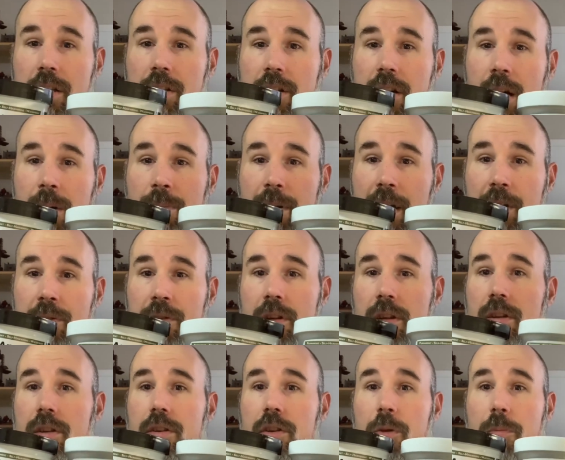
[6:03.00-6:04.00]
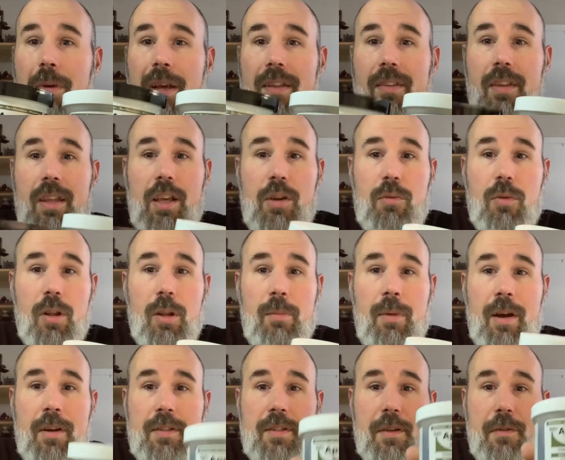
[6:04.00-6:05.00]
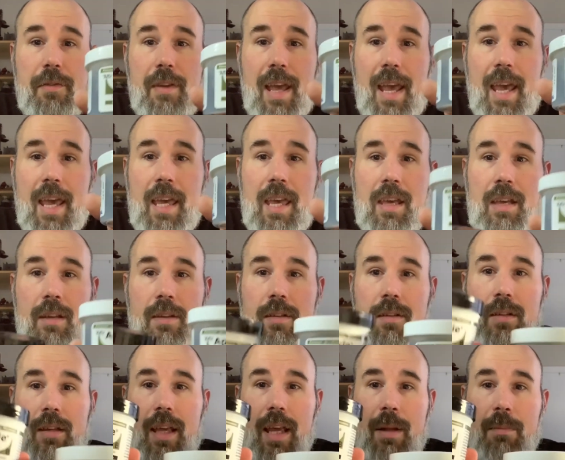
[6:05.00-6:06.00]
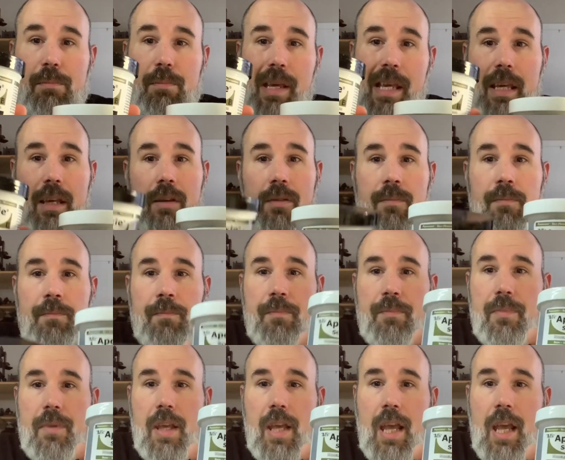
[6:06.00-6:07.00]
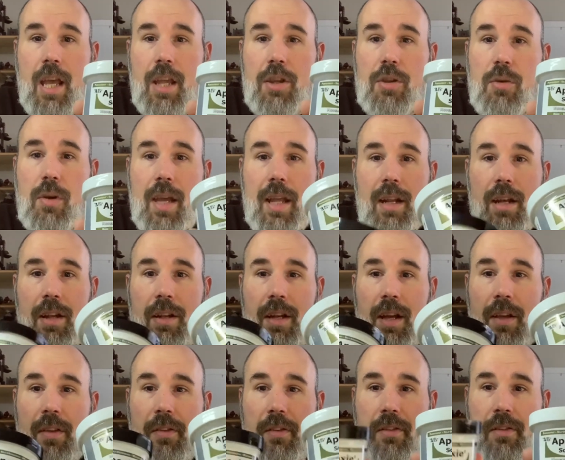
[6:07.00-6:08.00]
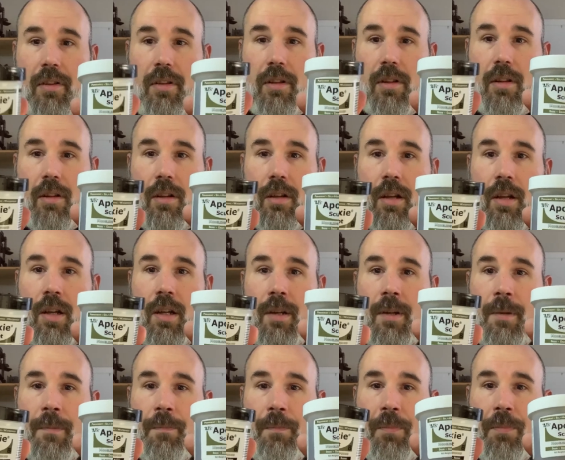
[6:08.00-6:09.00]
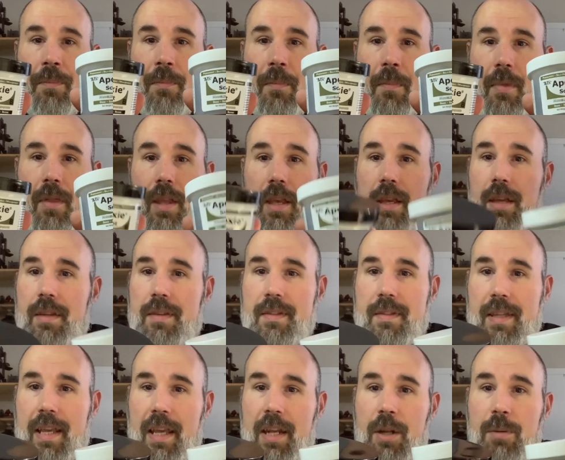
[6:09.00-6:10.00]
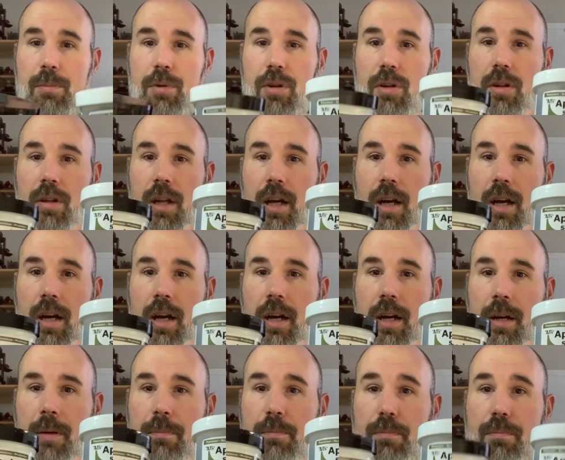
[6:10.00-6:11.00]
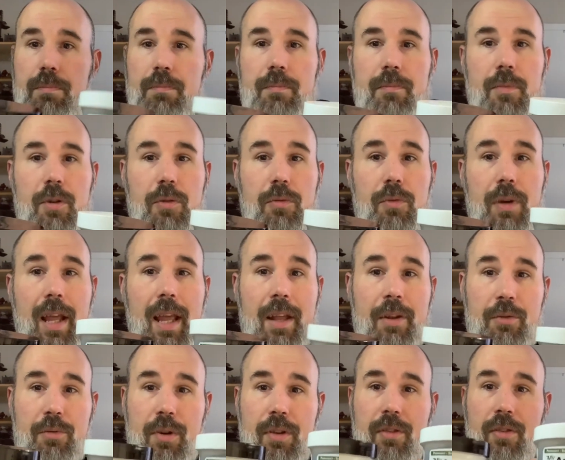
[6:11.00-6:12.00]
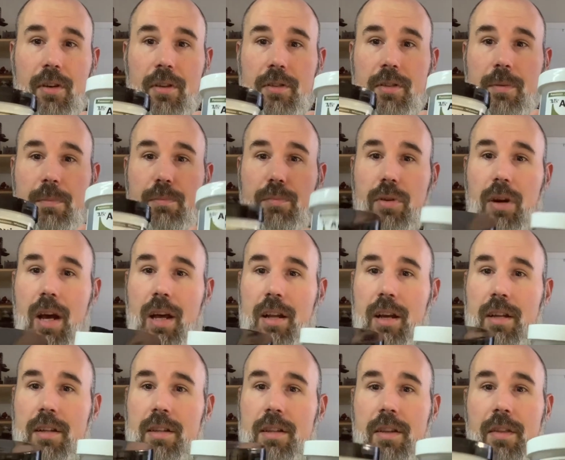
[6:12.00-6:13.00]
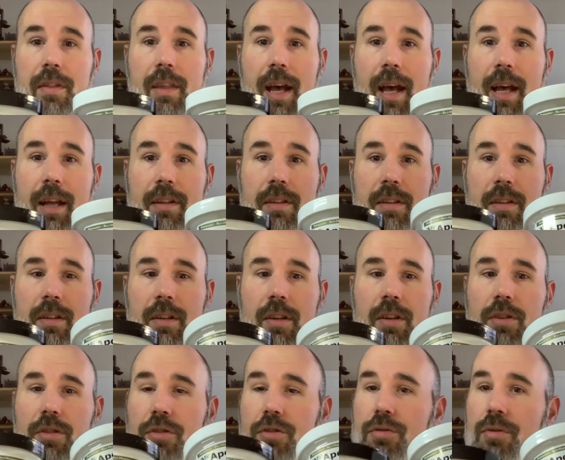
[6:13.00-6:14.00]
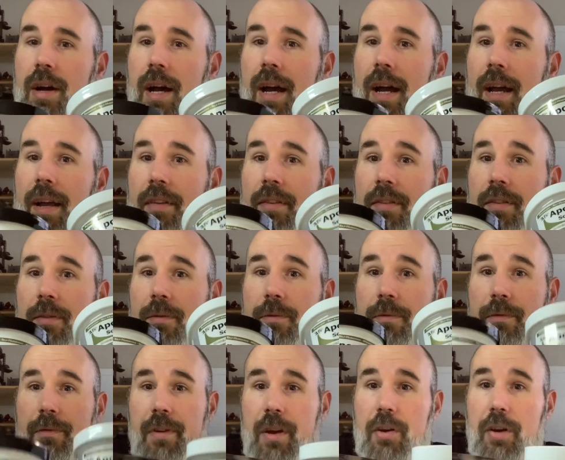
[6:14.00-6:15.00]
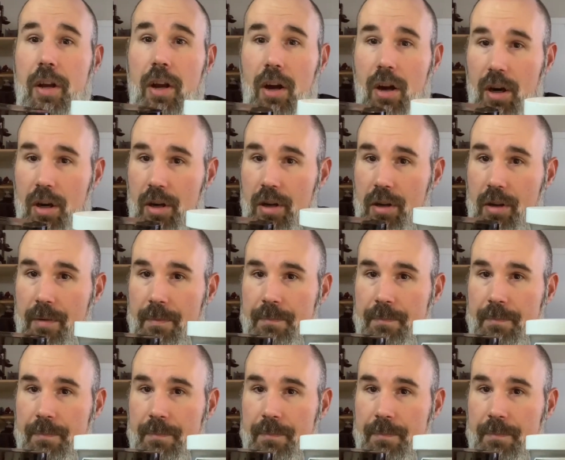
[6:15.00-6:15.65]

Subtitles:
compound. You mix equal amounts of A and B, and you get a nice little sandable end result product that dries very hard.